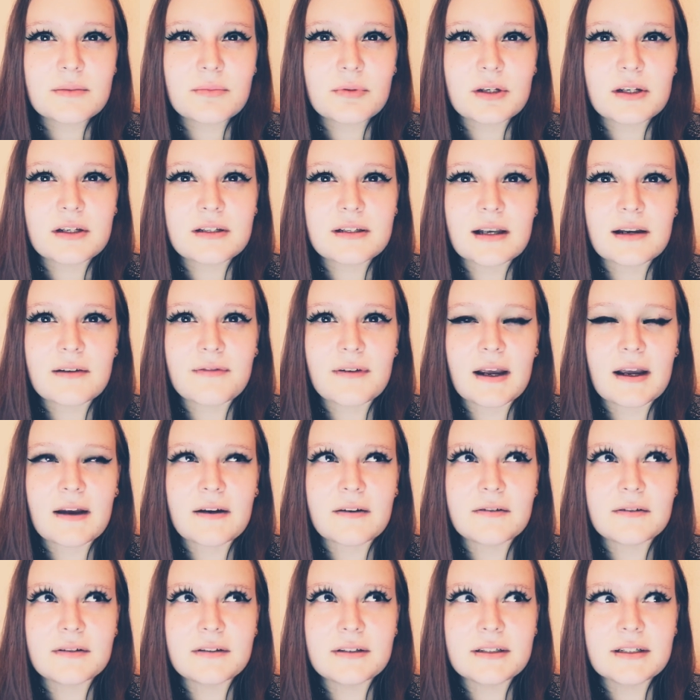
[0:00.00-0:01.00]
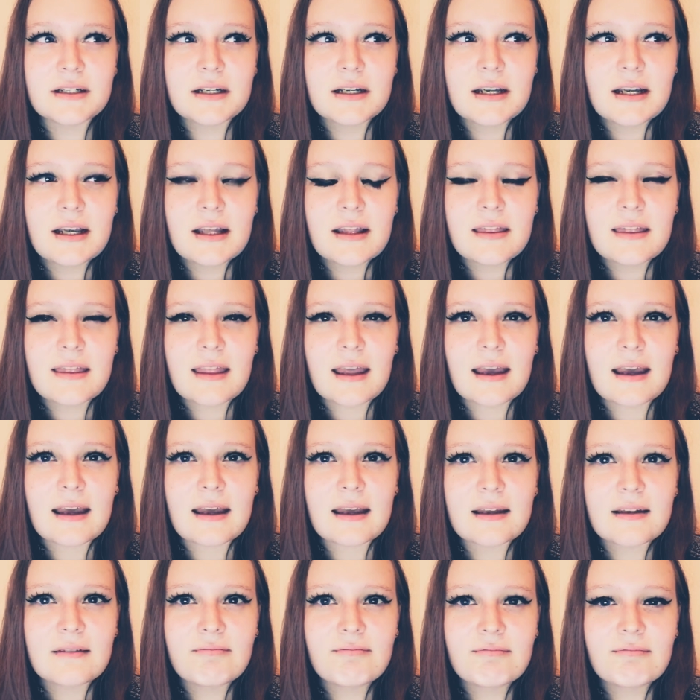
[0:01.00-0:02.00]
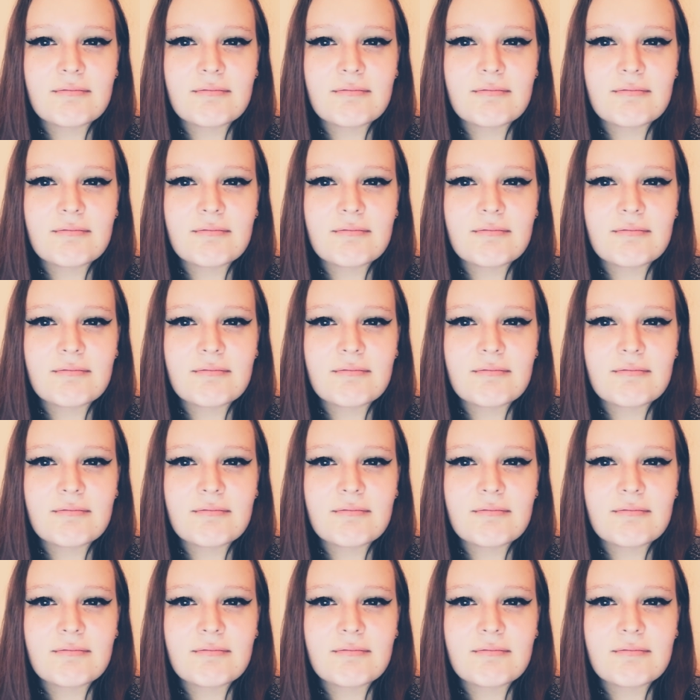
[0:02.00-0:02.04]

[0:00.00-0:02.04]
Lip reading: because I found that